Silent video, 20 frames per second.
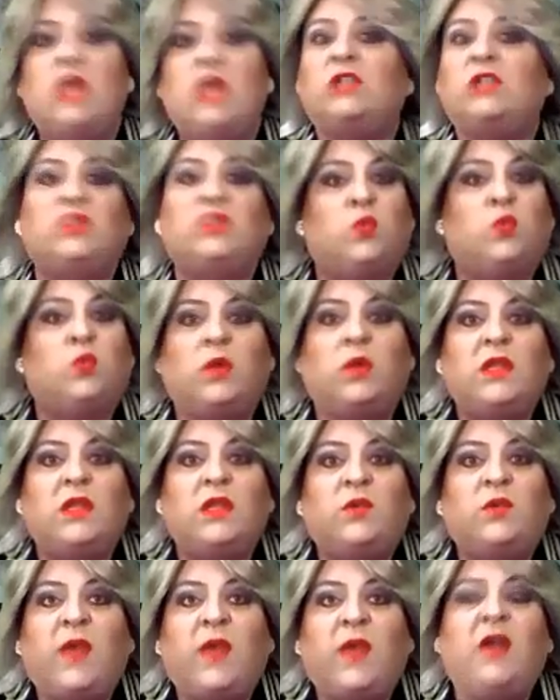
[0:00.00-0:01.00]
swirl it
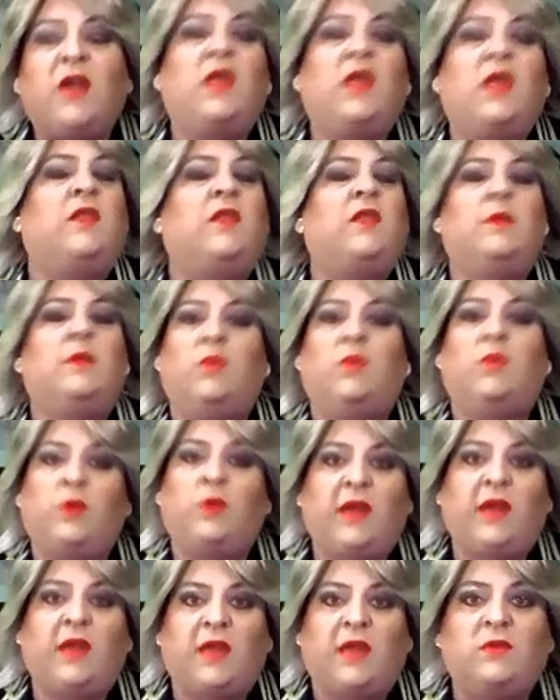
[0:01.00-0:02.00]
around, and then pour
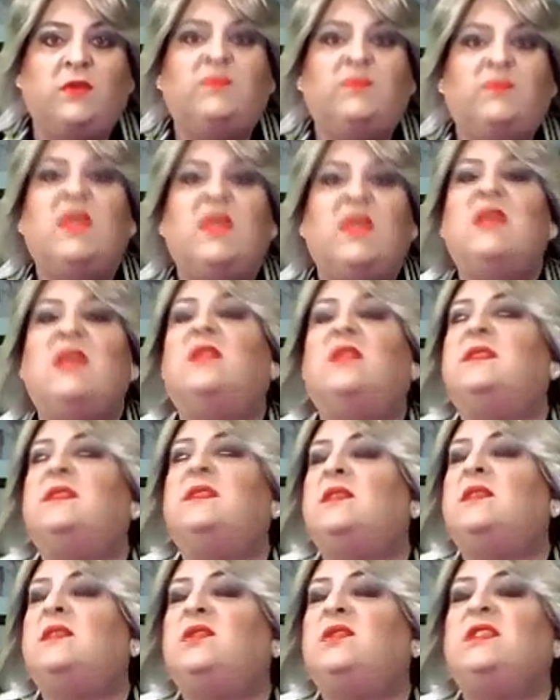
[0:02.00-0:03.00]
it out. The
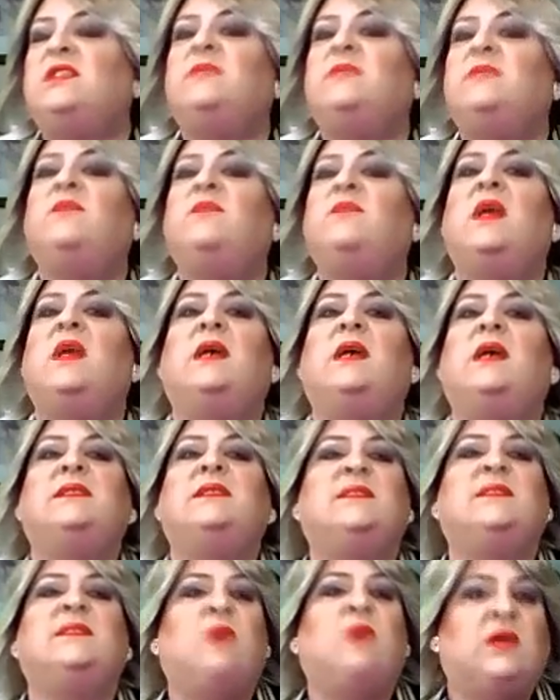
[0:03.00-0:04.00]
solution? A
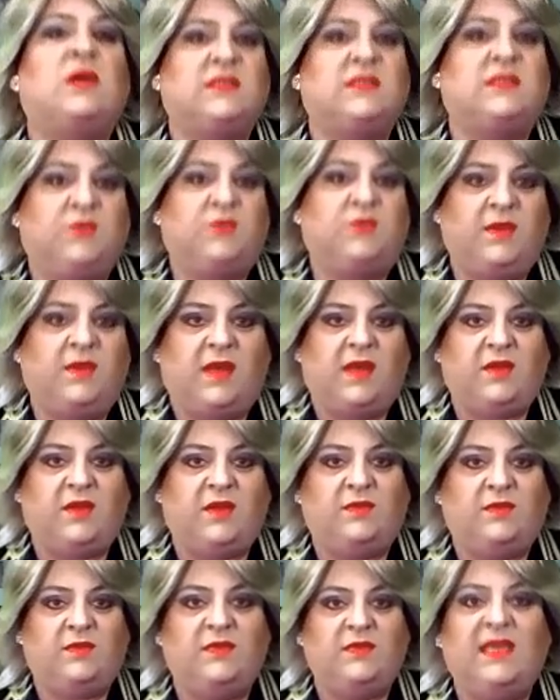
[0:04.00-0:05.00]
small spray
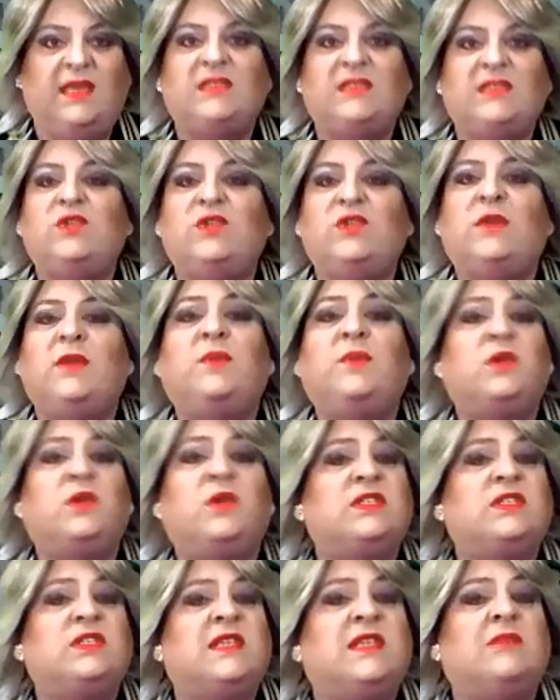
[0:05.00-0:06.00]
bottle. Yes, you can
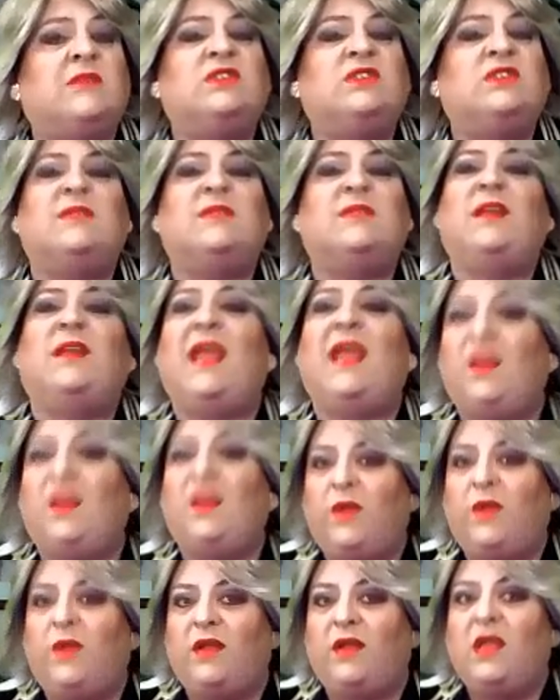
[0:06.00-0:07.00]
purchase them just about
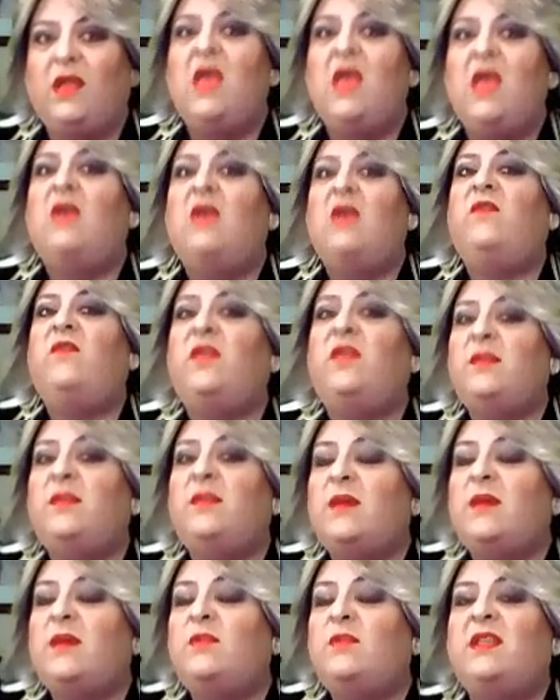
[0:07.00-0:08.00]
anywhere. Fill them
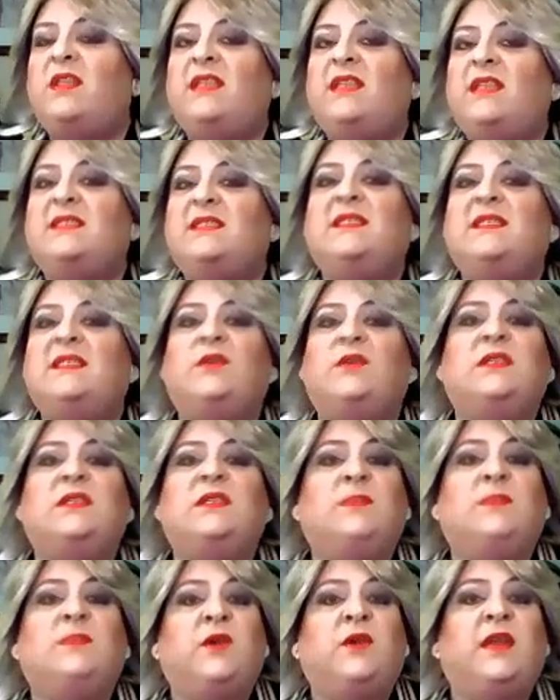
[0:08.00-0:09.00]
up with the necessary
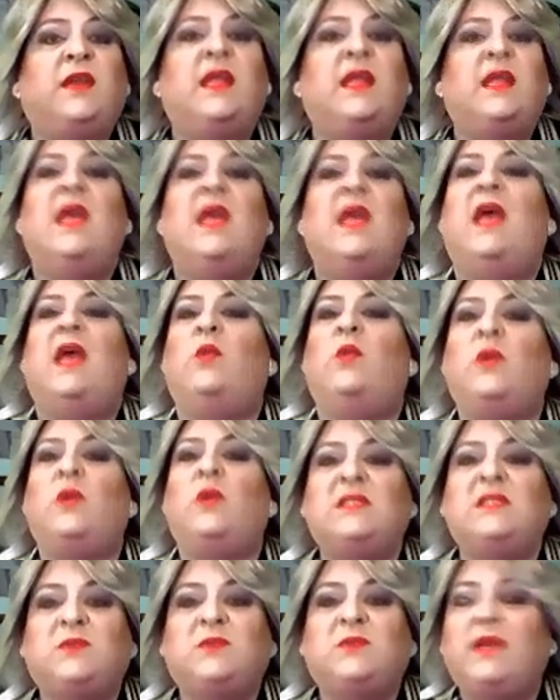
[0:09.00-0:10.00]
spirit, and one
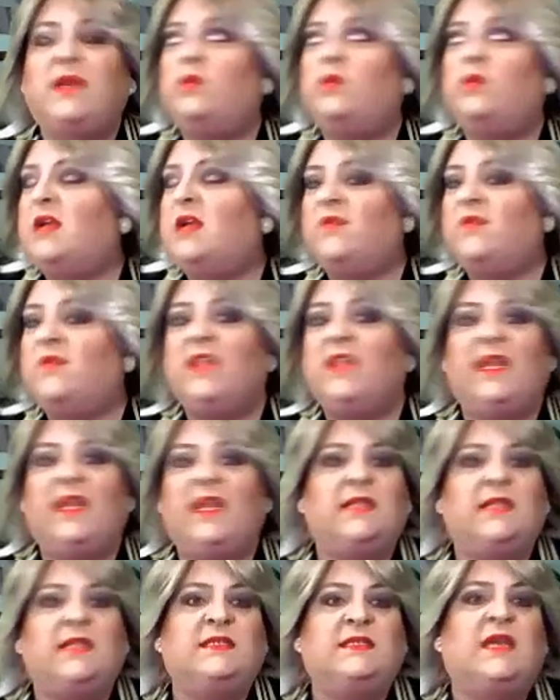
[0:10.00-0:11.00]
spray will cover the
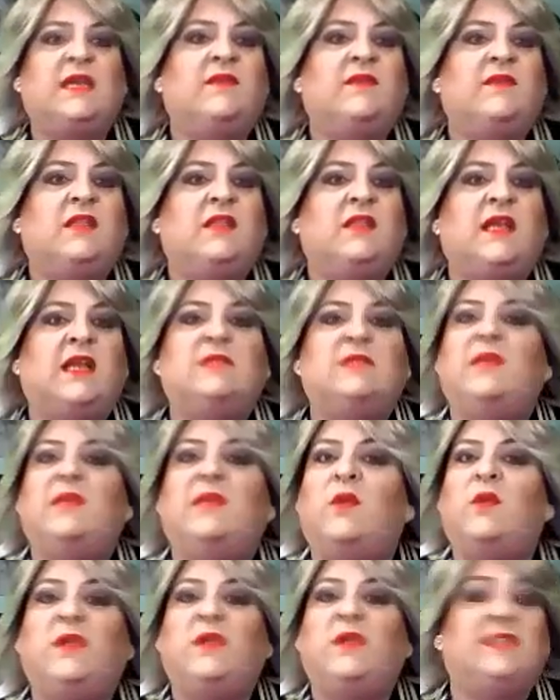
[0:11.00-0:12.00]
inside of the glass
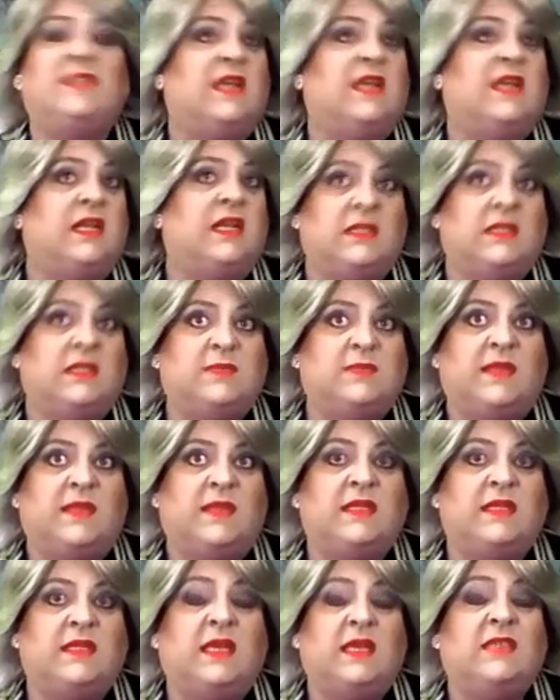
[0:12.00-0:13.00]
without wasting an
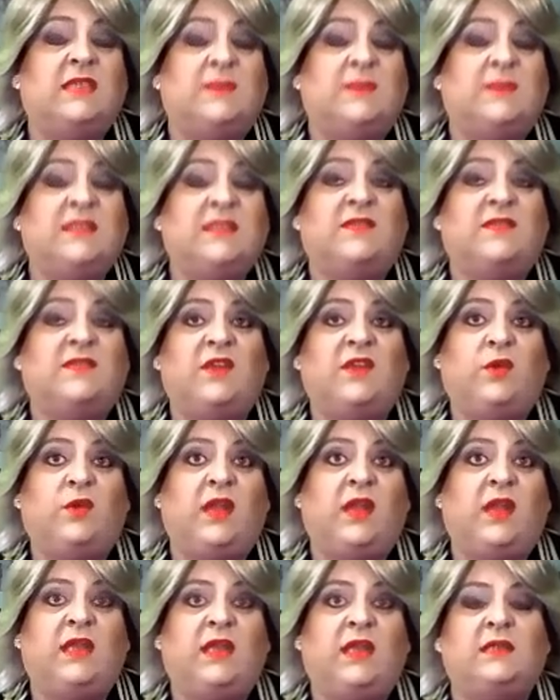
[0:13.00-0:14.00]
expensive
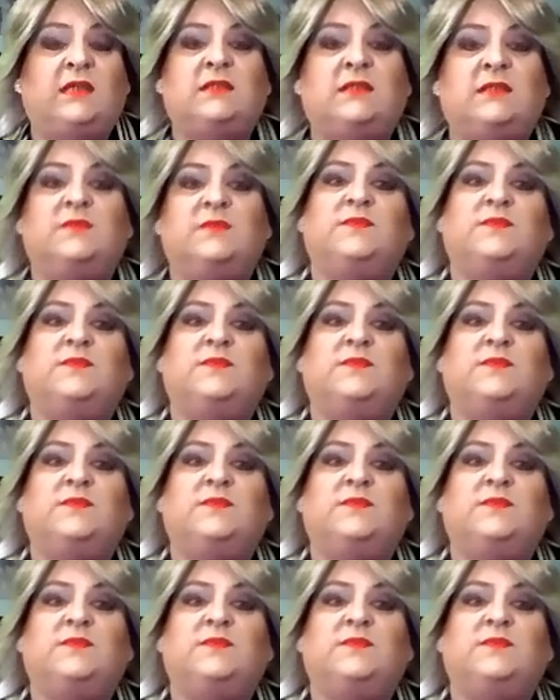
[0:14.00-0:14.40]
ingredient.